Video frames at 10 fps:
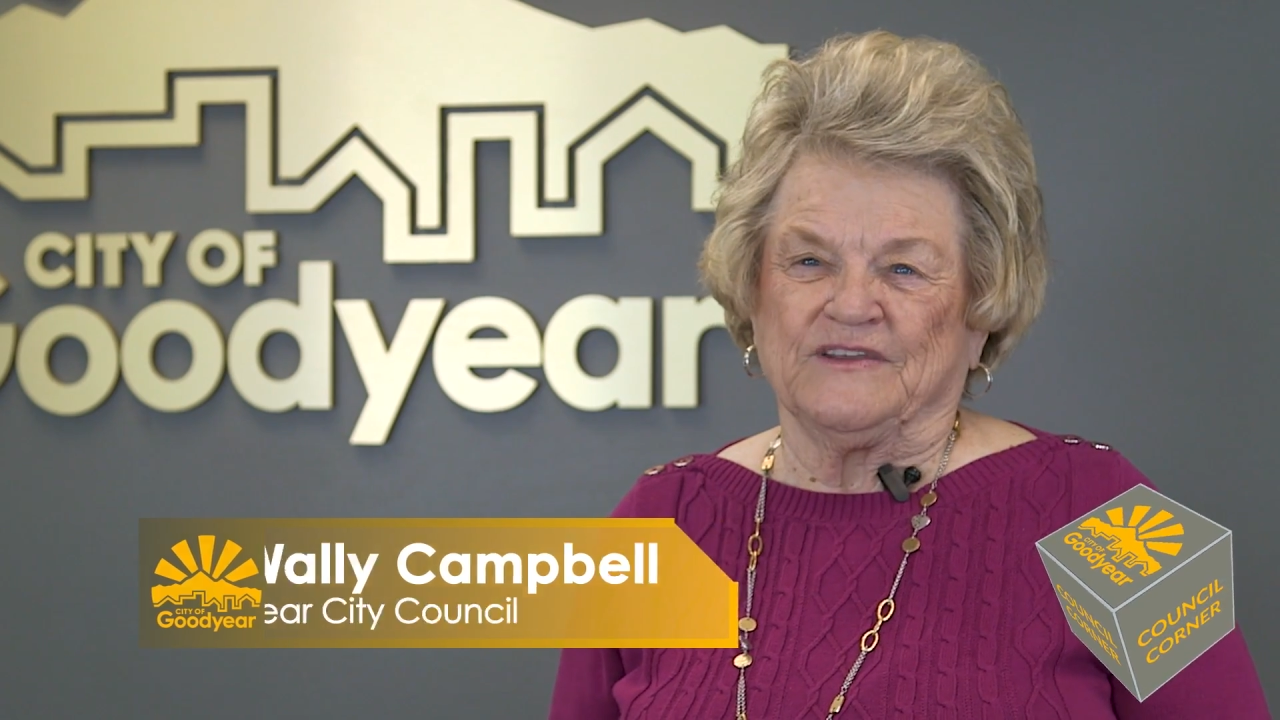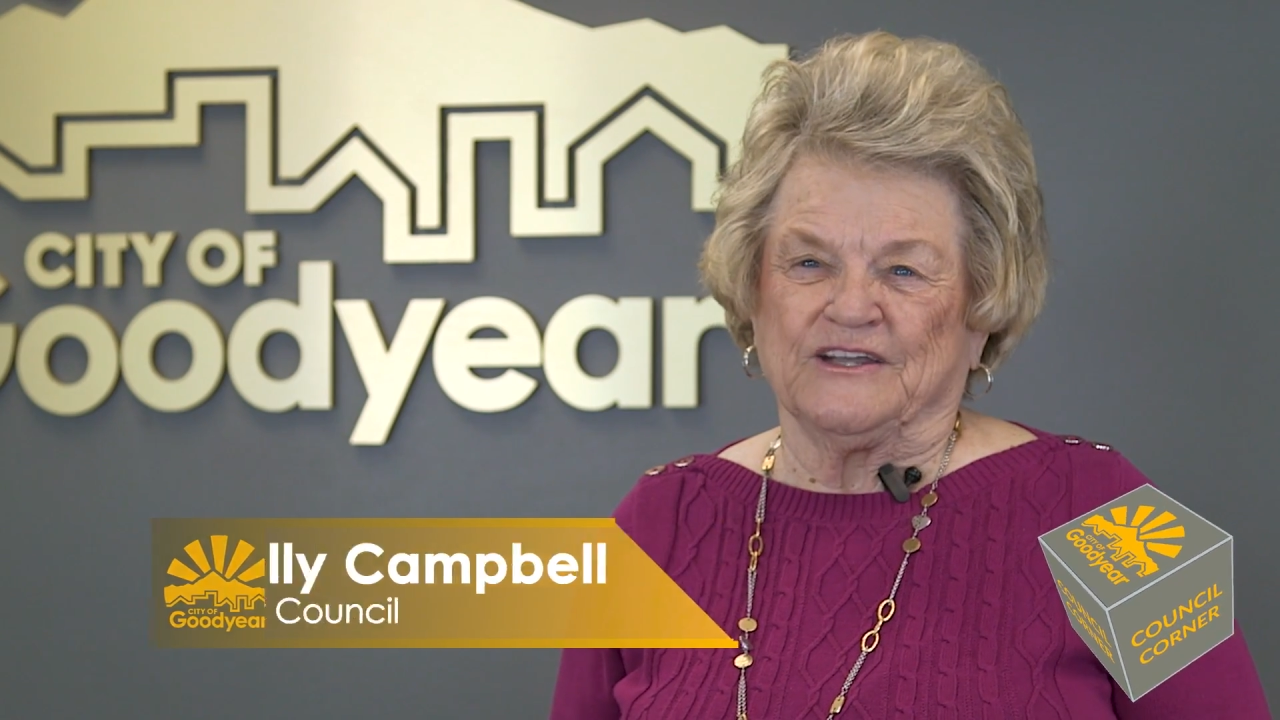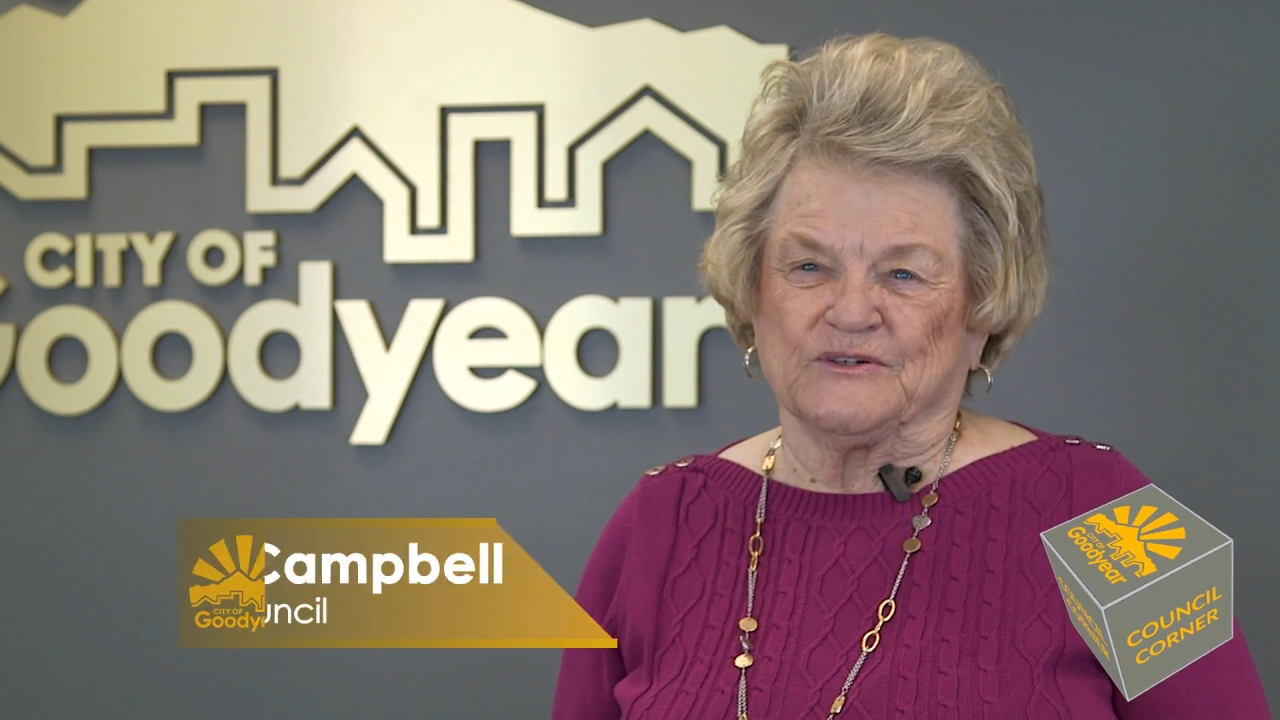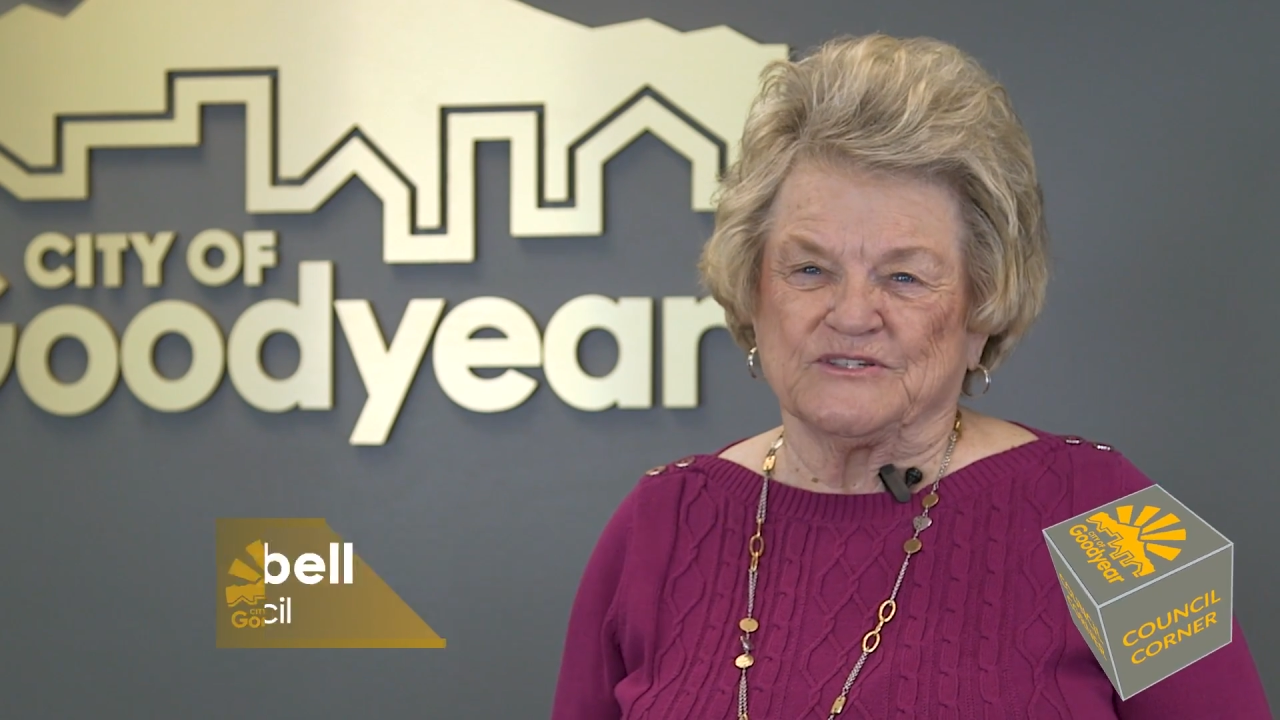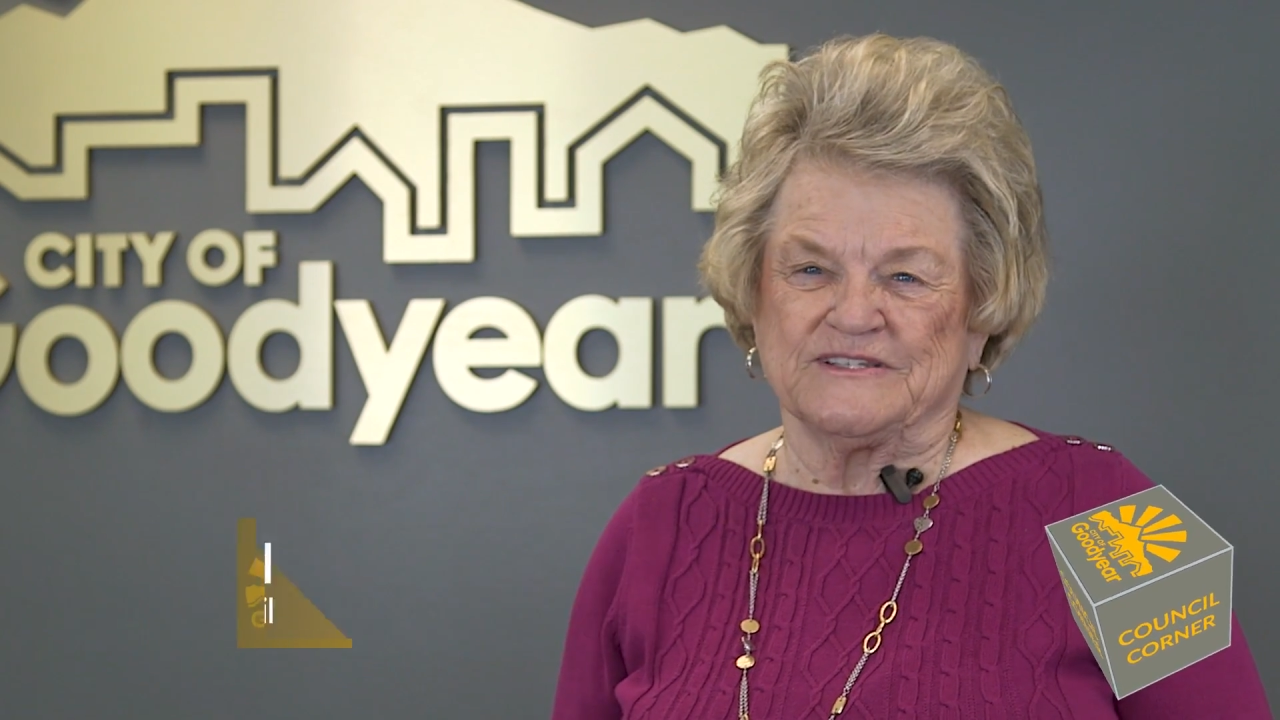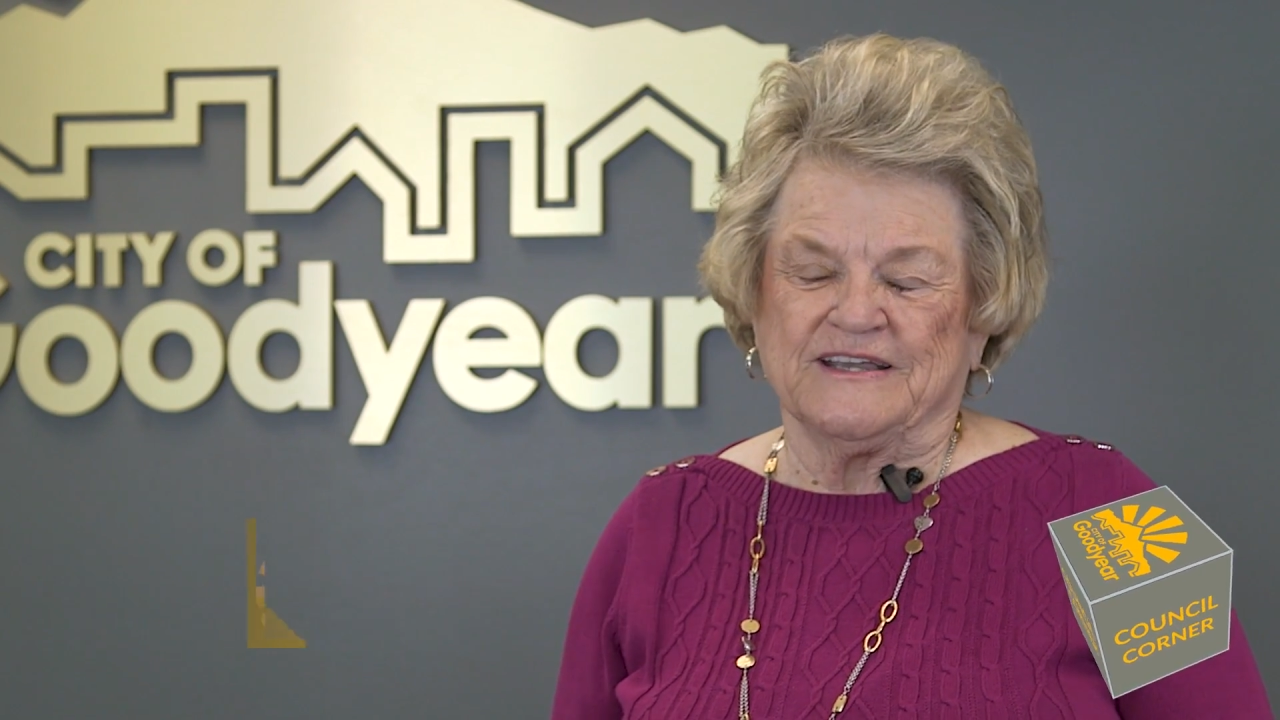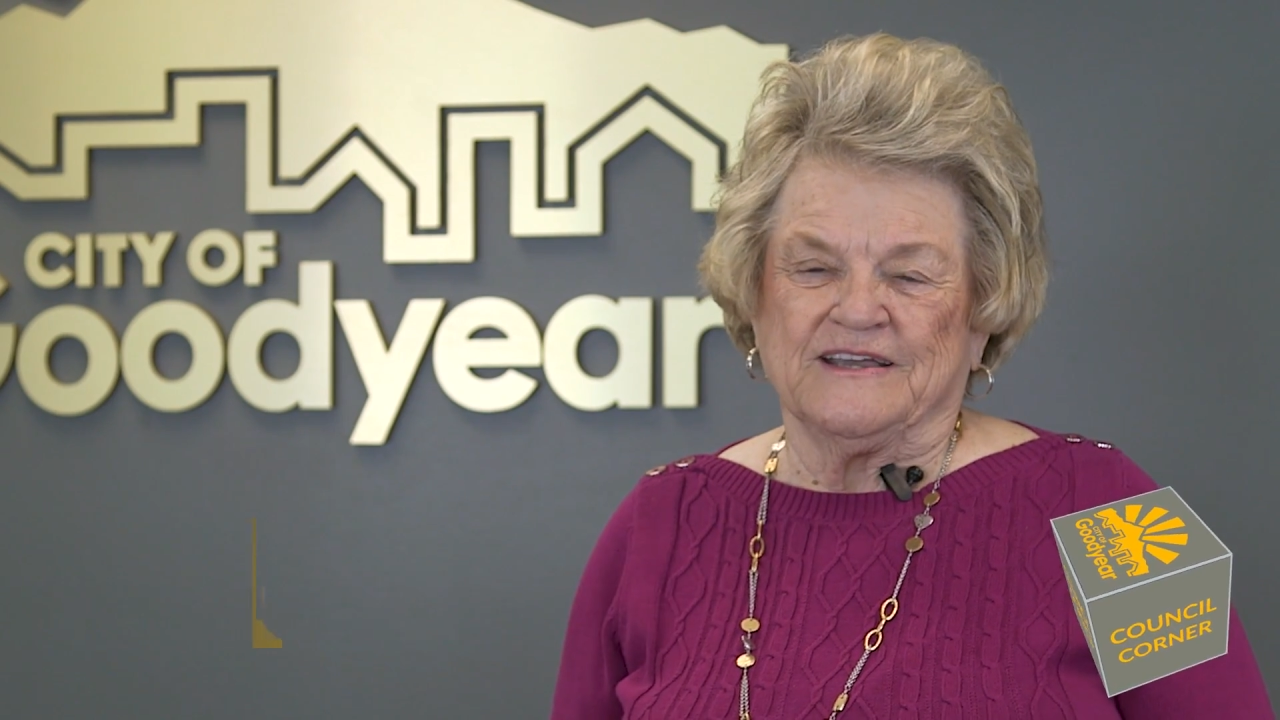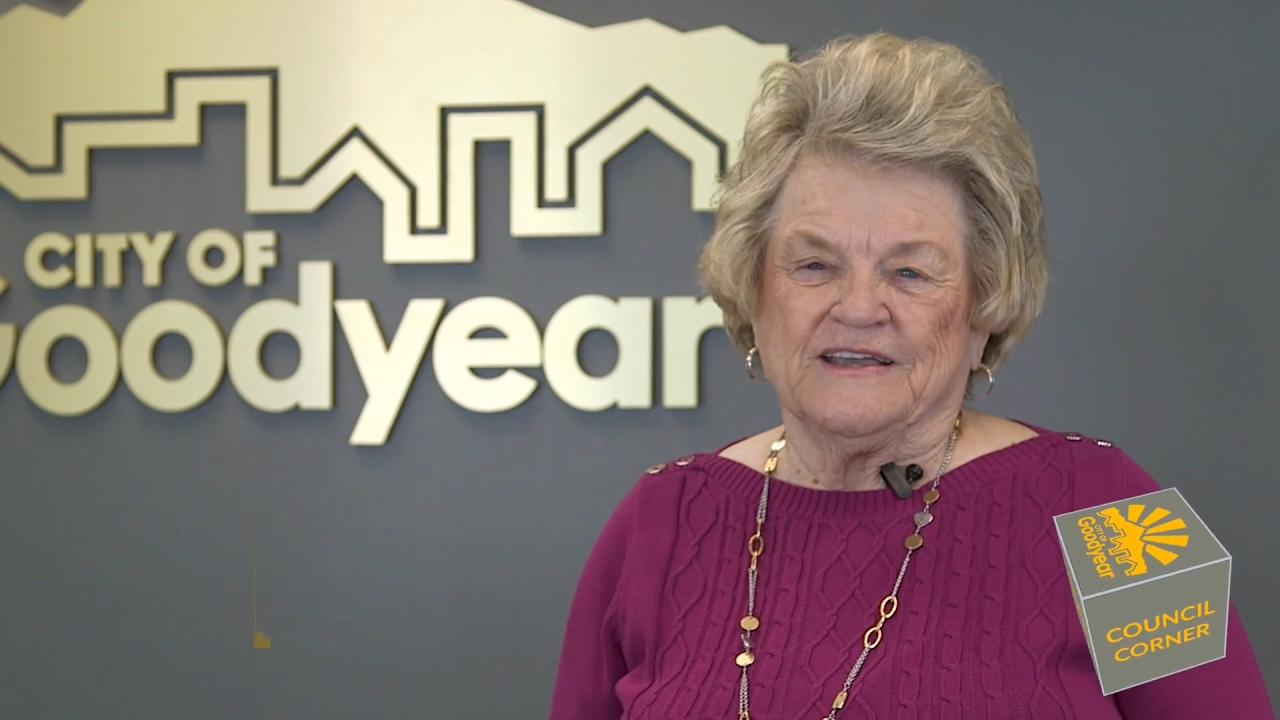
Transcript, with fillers: years,